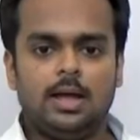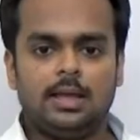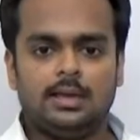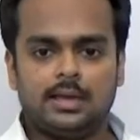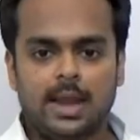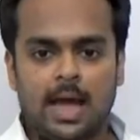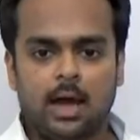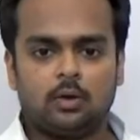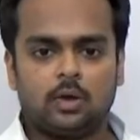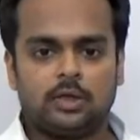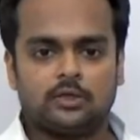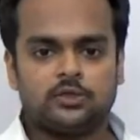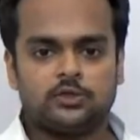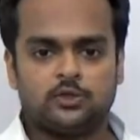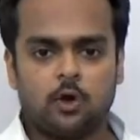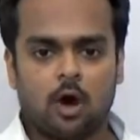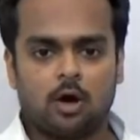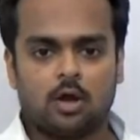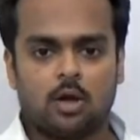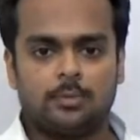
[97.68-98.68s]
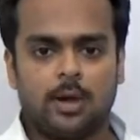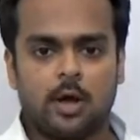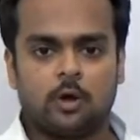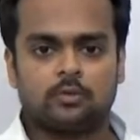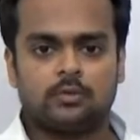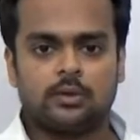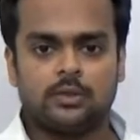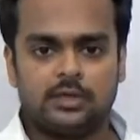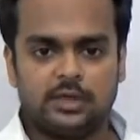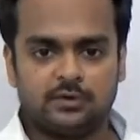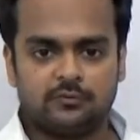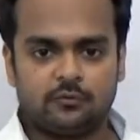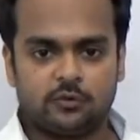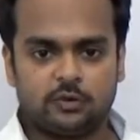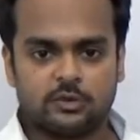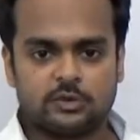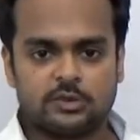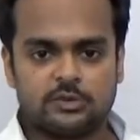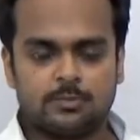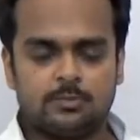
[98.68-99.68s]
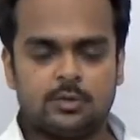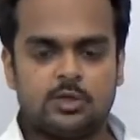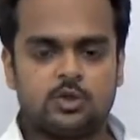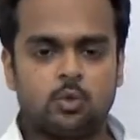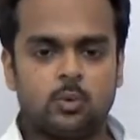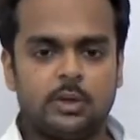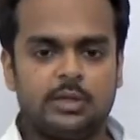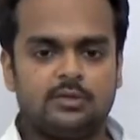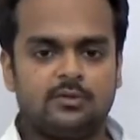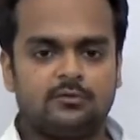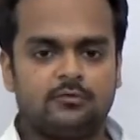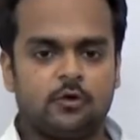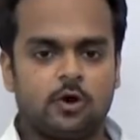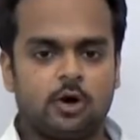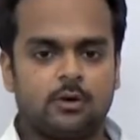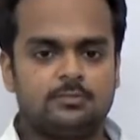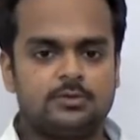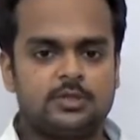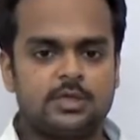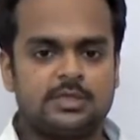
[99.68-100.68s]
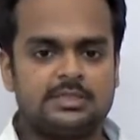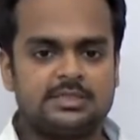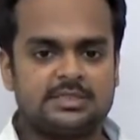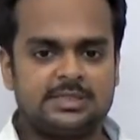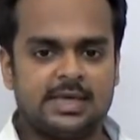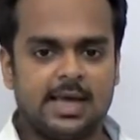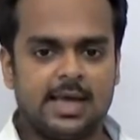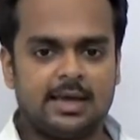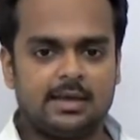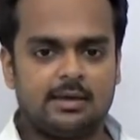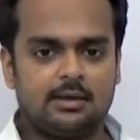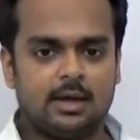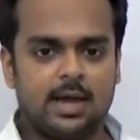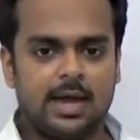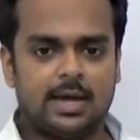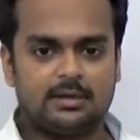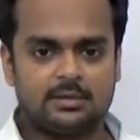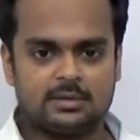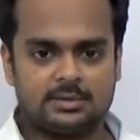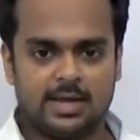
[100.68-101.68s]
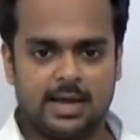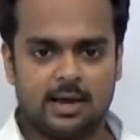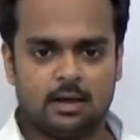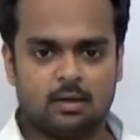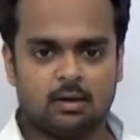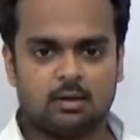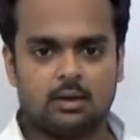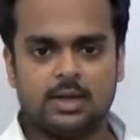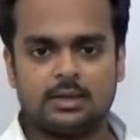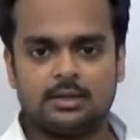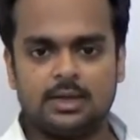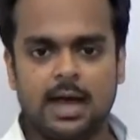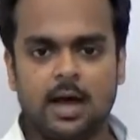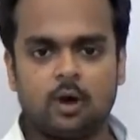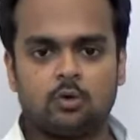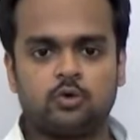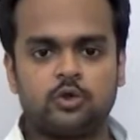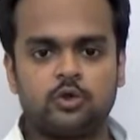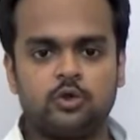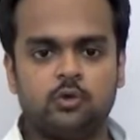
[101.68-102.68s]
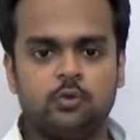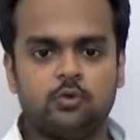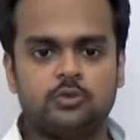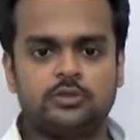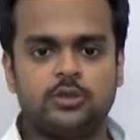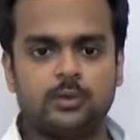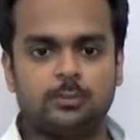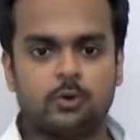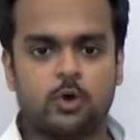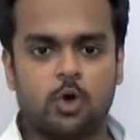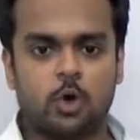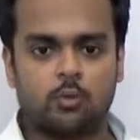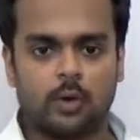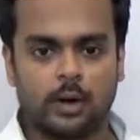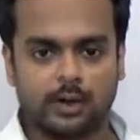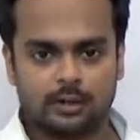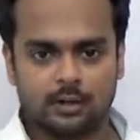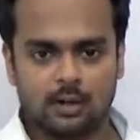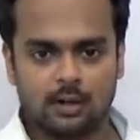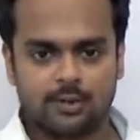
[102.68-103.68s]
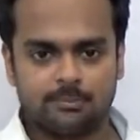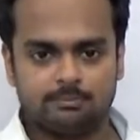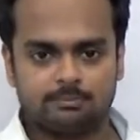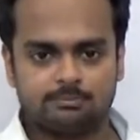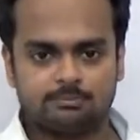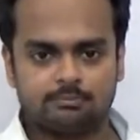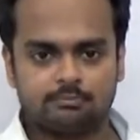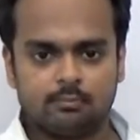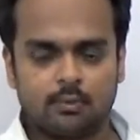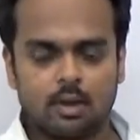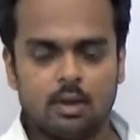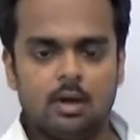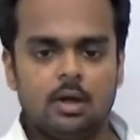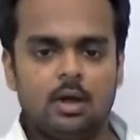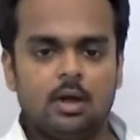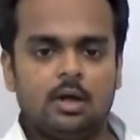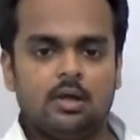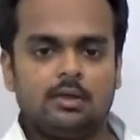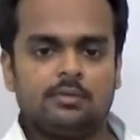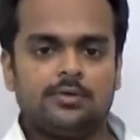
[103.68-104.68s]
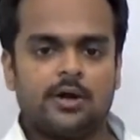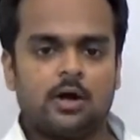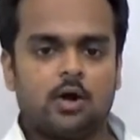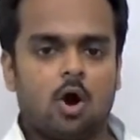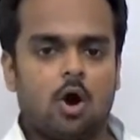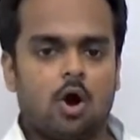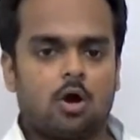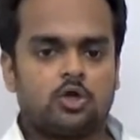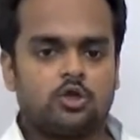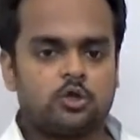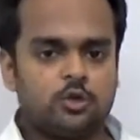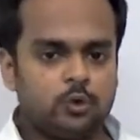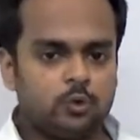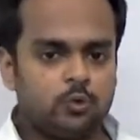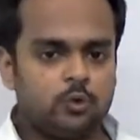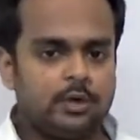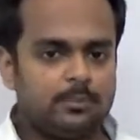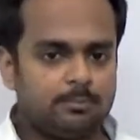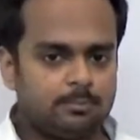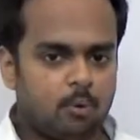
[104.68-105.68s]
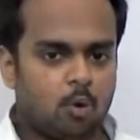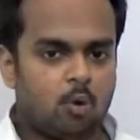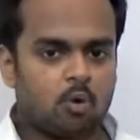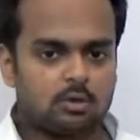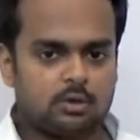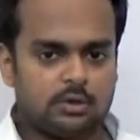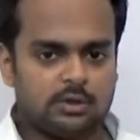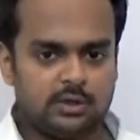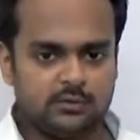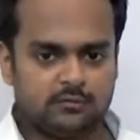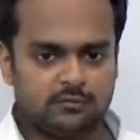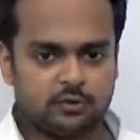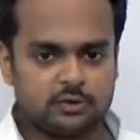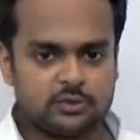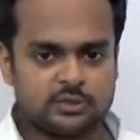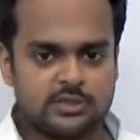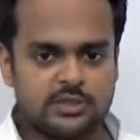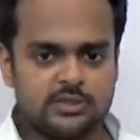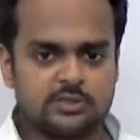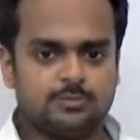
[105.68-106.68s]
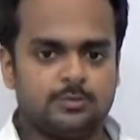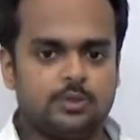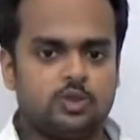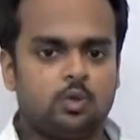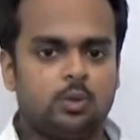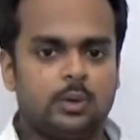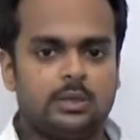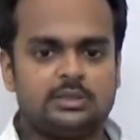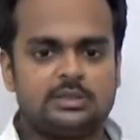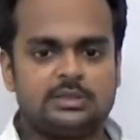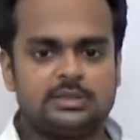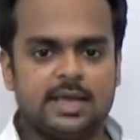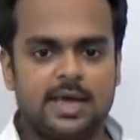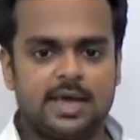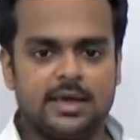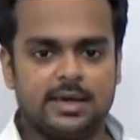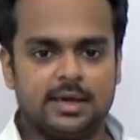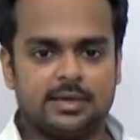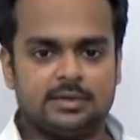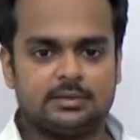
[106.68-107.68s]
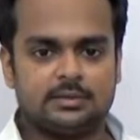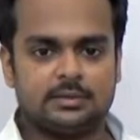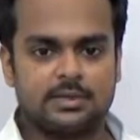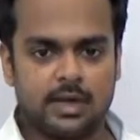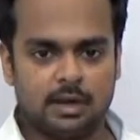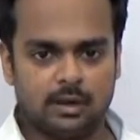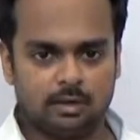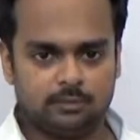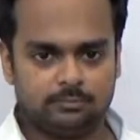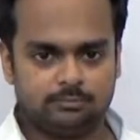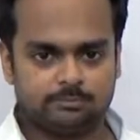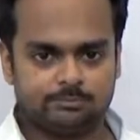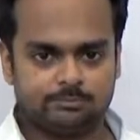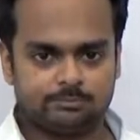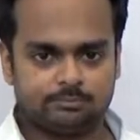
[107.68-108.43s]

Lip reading: Now let's talk about the difference between the verbs say and tell and how to use them correctly. There are two important differences between say and tell.